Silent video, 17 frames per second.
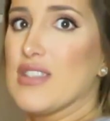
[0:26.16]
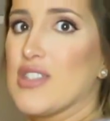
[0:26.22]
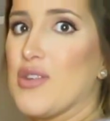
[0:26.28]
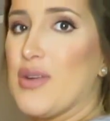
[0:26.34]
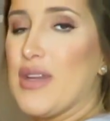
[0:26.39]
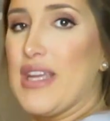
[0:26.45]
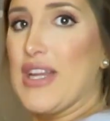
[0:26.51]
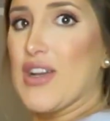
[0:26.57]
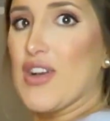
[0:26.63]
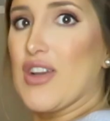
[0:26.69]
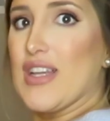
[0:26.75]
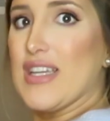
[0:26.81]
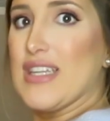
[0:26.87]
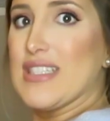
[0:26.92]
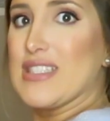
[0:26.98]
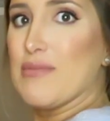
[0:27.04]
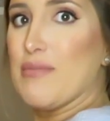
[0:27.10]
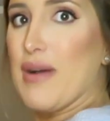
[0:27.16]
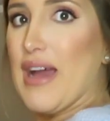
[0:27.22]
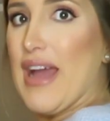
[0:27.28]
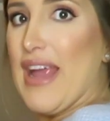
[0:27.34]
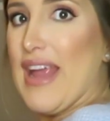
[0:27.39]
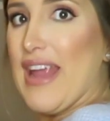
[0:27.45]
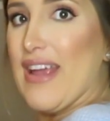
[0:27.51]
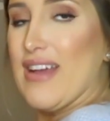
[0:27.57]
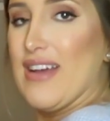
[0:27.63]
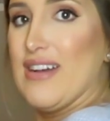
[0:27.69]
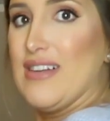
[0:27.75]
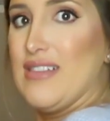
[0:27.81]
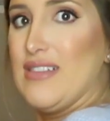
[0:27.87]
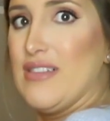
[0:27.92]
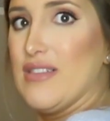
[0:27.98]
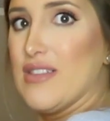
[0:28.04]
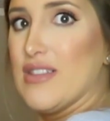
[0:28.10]
So here is my
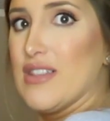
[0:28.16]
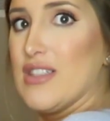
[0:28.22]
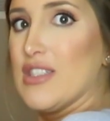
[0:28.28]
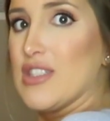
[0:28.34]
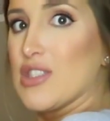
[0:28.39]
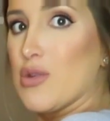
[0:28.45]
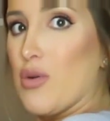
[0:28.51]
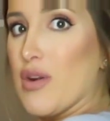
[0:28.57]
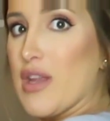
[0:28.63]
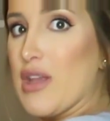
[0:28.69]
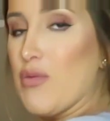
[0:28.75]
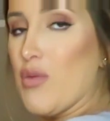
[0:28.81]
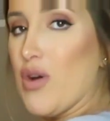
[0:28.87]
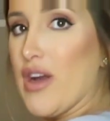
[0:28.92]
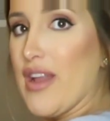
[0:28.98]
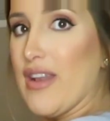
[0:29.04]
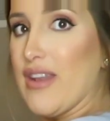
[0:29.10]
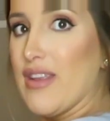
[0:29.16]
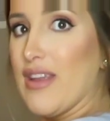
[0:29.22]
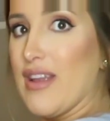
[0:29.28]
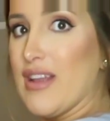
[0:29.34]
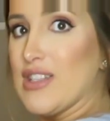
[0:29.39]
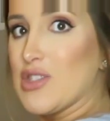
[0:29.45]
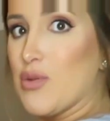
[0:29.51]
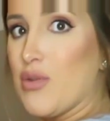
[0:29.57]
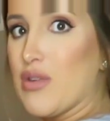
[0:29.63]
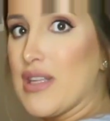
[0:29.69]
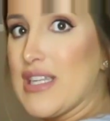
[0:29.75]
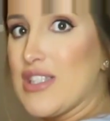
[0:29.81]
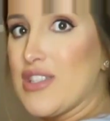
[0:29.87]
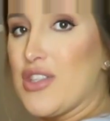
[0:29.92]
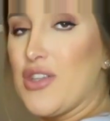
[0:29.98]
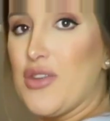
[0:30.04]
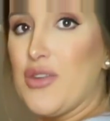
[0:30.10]
21 and
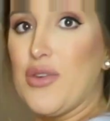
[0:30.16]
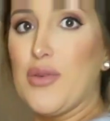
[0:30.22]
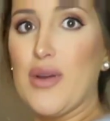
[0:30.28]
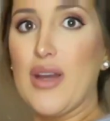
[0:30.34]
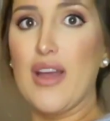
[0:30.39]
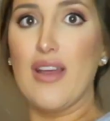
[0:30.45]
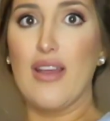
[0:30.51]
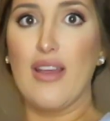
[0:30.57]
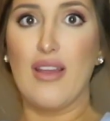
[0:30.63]
22